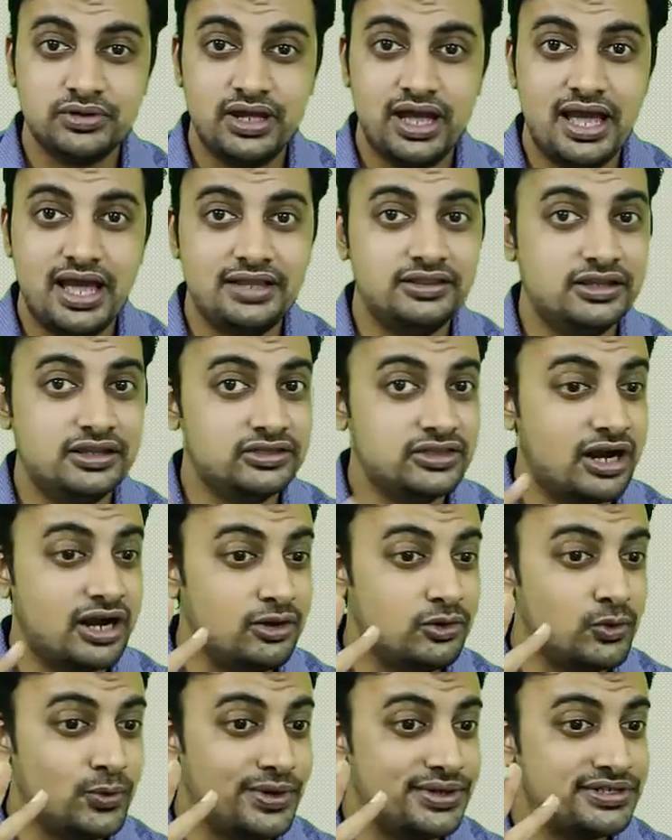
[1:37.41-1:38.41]
And the
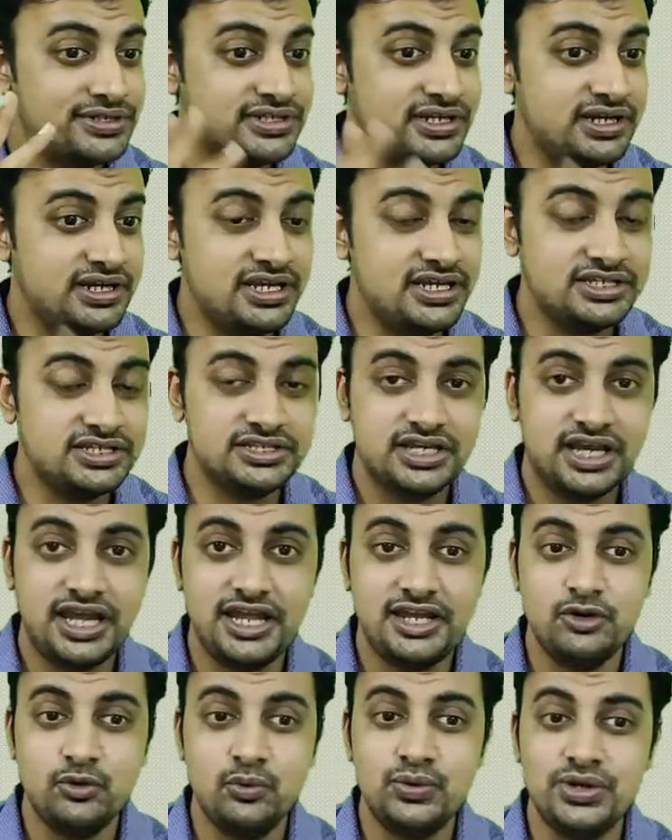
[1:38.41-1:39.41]
third question is,
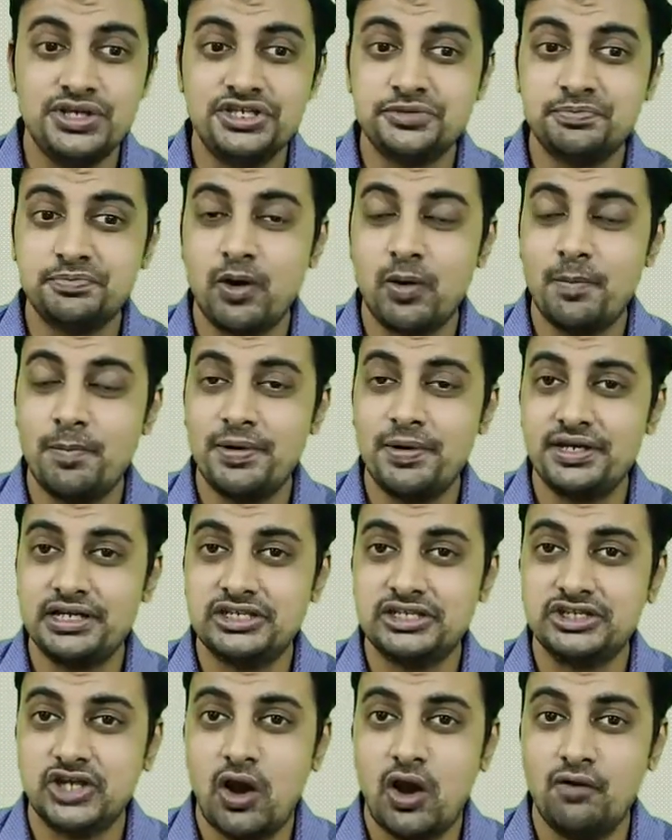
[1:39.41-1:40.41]
in which
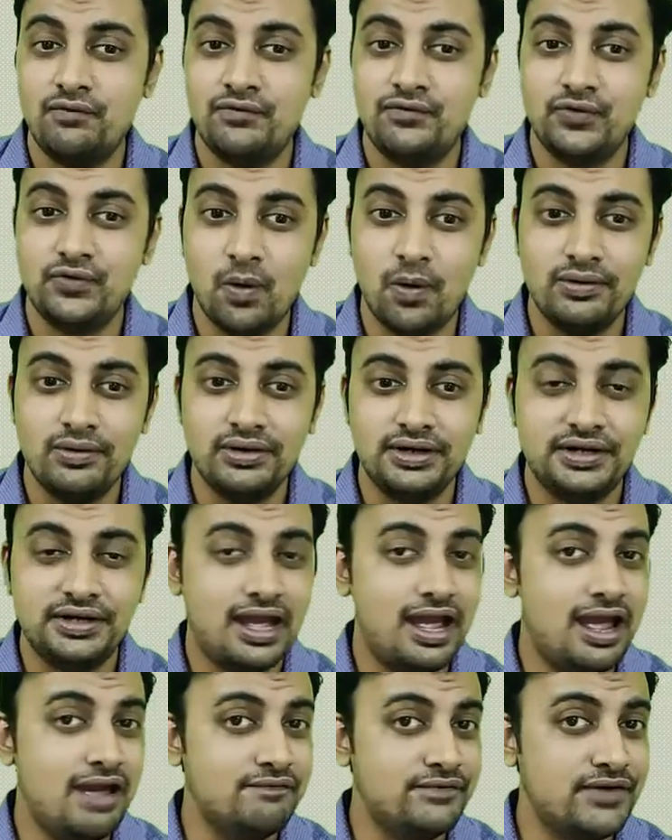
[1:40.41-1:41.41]
properties of concrete
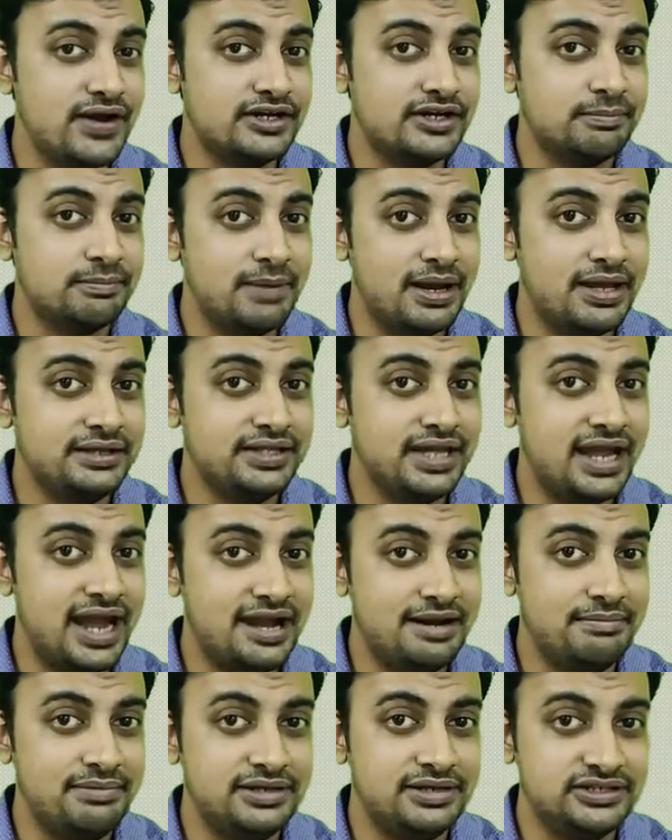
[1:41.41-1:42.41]
affect by the
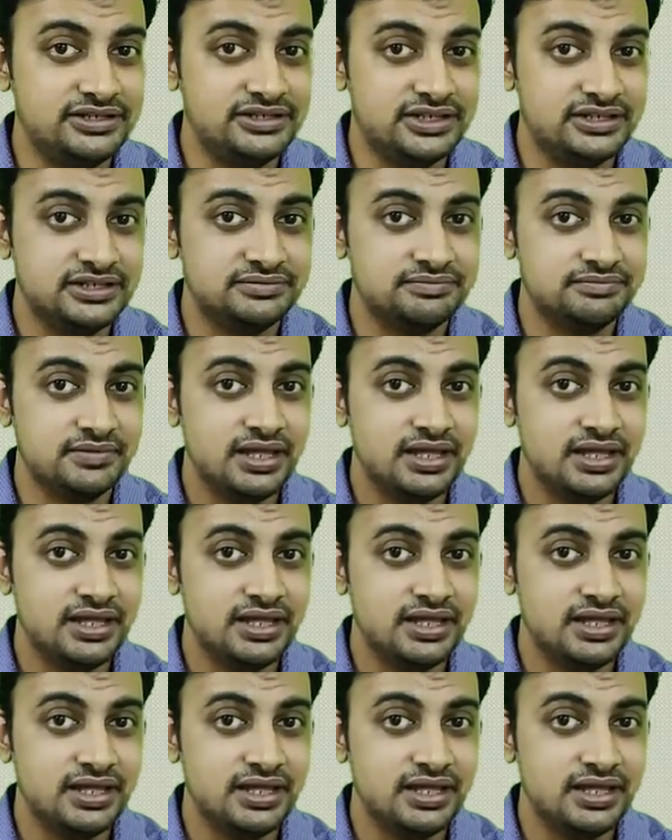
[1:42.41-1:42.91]
admixtures?